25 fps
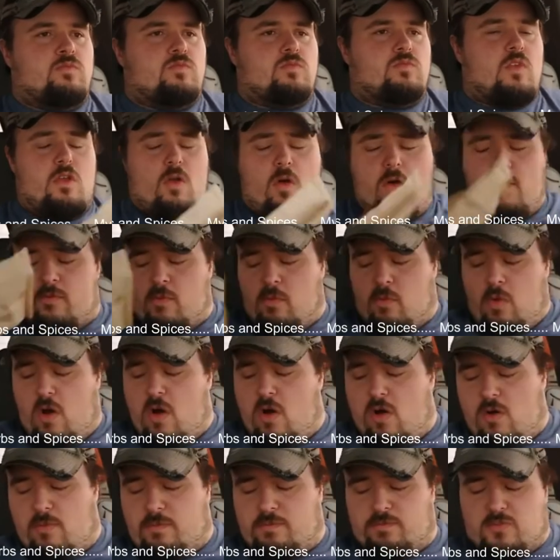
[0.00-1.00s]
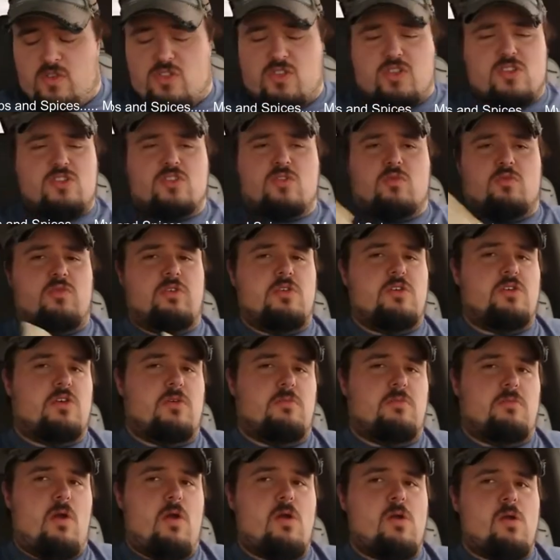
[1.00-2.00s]
And overall, it's just a really
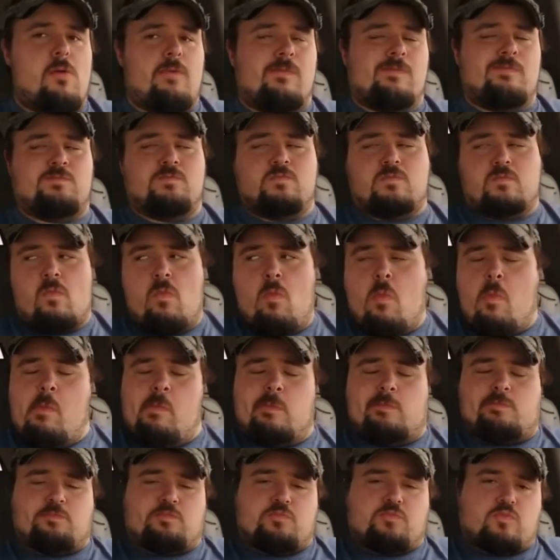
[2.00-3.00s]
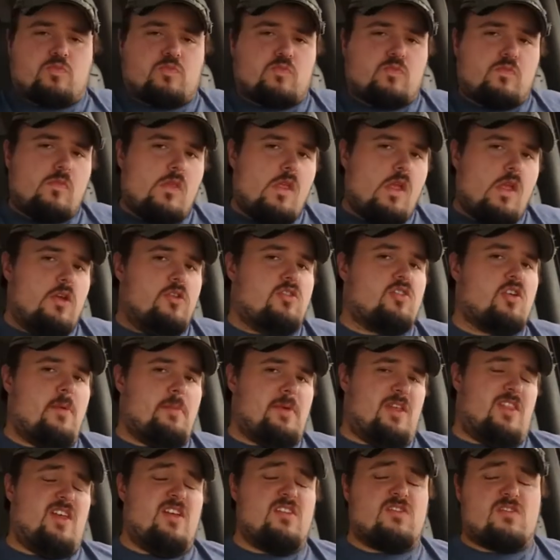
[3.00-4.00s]
good burger. So, I
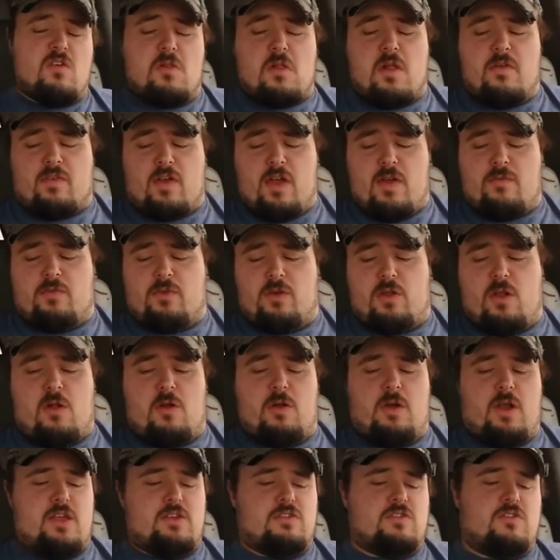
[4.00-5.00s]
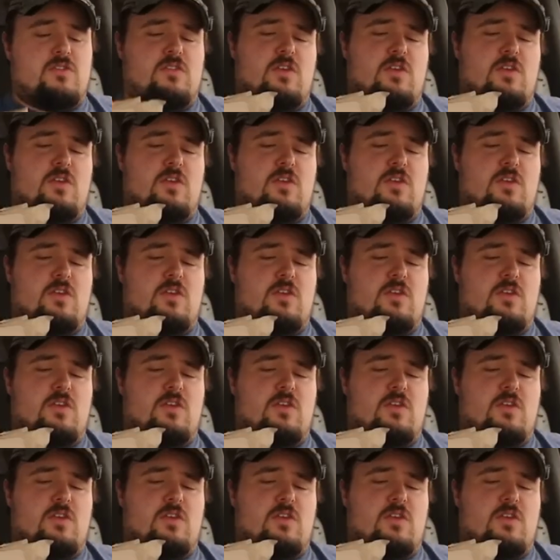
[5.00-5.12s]
mean, that's all I've got for y'all today. So